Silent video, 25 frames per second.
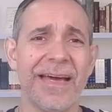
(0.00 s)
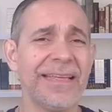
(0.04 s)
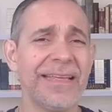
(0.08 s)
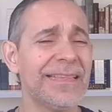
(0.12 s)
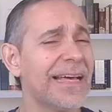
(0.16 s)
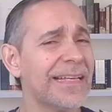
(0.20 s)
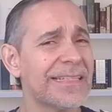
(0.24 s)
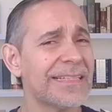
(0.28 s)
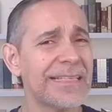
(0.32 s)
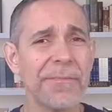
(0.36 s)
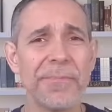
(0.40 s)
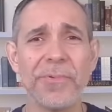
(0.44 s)

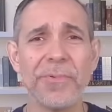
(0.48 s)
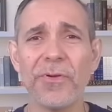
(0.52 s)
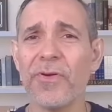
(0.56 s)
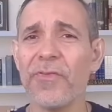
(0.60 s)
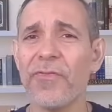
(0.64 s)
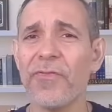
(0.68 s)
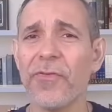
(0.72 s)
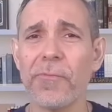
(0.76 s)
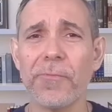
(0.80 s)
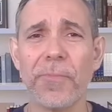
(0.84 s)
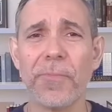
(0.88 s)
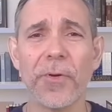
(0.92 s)
And that's a
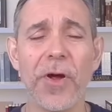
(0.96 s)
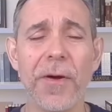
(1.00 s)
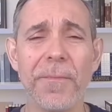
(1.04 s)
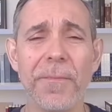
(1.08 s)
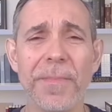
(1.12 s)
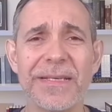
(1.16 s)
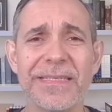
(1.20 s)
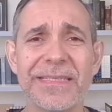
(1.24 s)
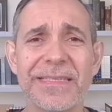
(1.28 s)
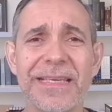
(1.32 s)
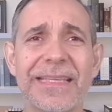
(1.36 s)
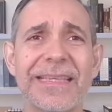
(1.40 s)
beautiful
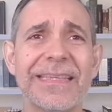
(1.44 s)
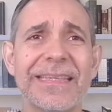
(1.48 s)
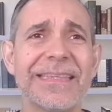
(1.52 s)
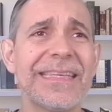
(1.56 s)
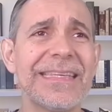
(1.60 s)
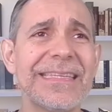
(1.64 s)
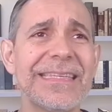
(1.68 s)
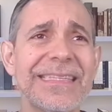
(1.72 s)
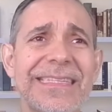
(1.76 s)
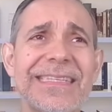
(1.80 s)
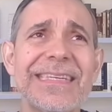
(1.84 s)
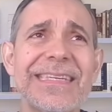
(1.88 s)
promise. And
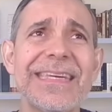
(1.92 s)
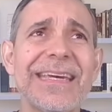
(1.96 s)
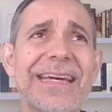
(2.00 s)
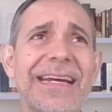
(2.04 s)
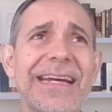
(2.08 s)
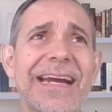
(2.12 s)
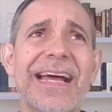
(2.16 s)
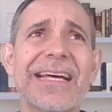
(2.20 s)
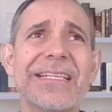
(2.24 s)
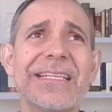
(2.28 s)
this year